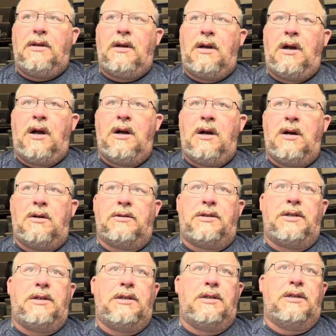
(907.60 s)
oh
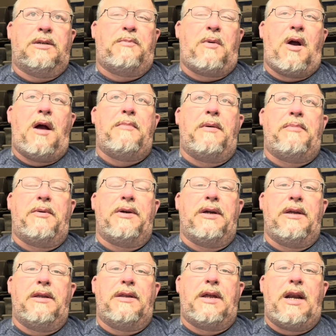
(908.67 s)
geez,
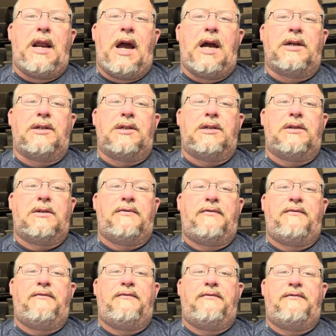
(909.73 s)
probably the next
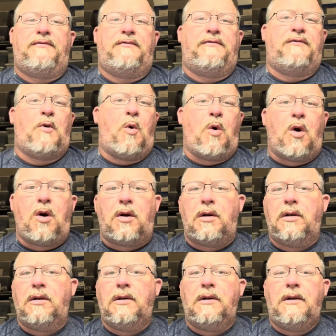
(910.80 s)
four
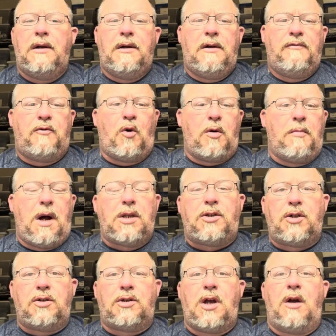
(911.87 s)
months
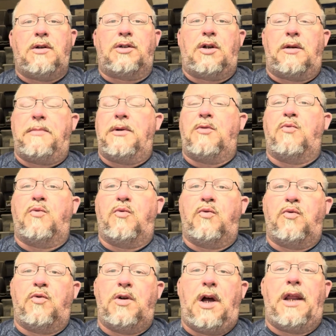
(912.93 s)
or so. It's going to be
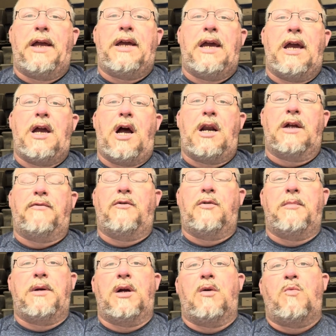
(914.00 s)
really chaotic for
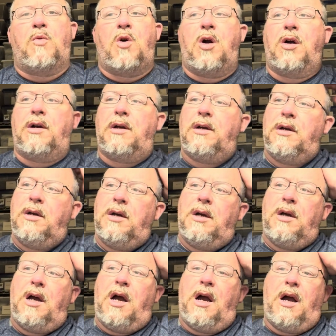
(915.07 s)
me at work.
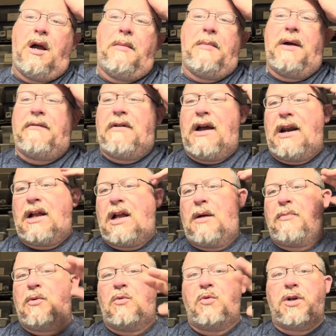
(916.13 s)
I've got a
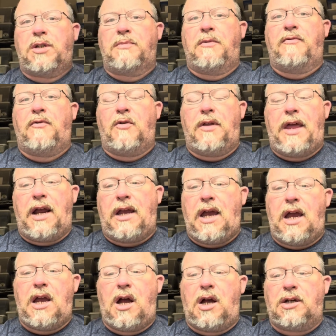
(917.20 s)
couple weeks before that
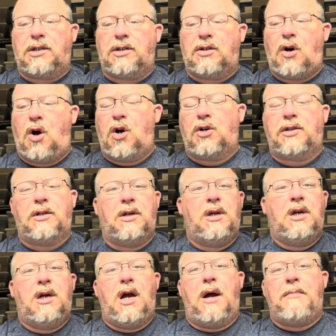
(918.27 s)
chaos starts.
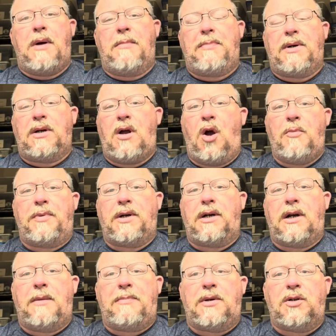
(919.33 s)
I'm opening
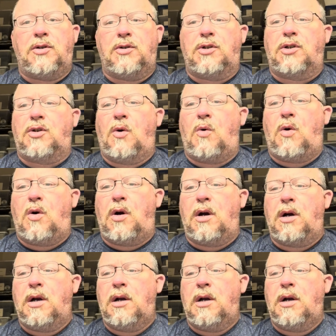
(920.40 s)
up a new store,